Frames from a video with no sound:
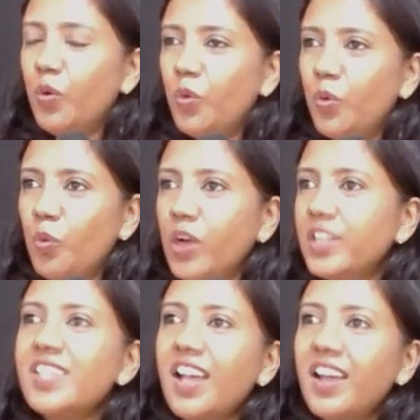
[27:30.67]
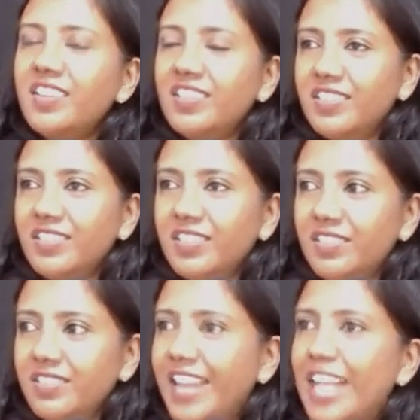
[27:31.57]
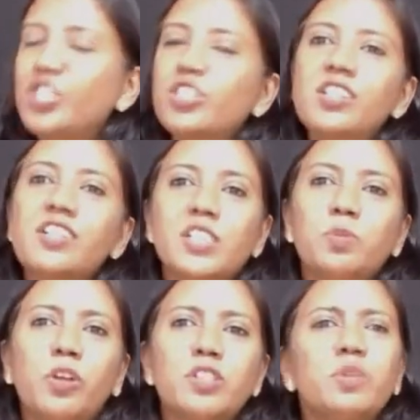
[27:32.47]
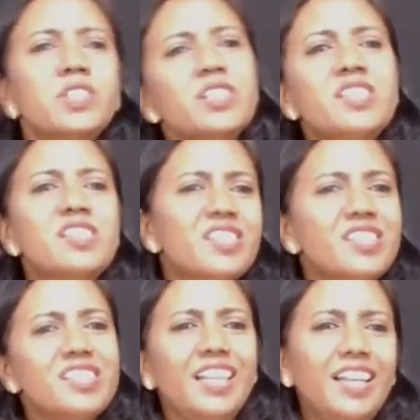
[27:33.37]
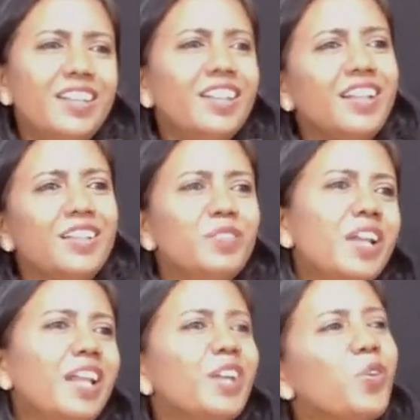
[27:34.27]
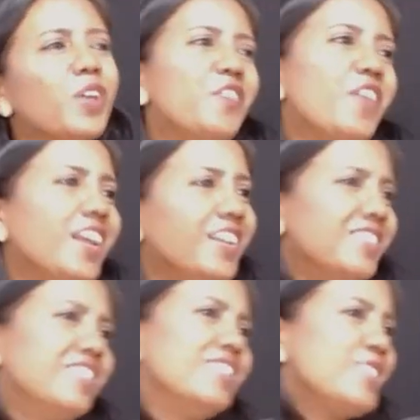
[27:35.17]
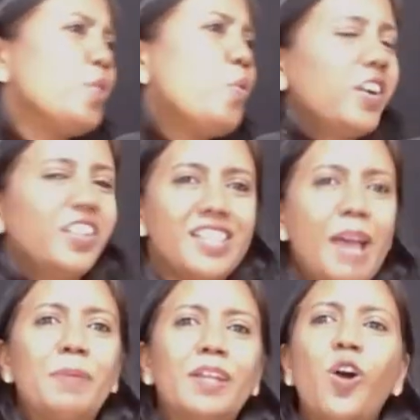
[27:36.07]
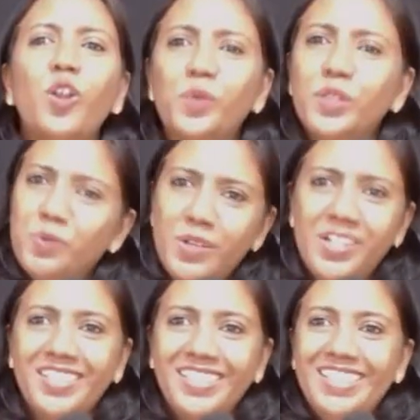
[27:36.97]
what is our natural response. We just see it and then we're like, okay, fine. So what? It's happening all over the world.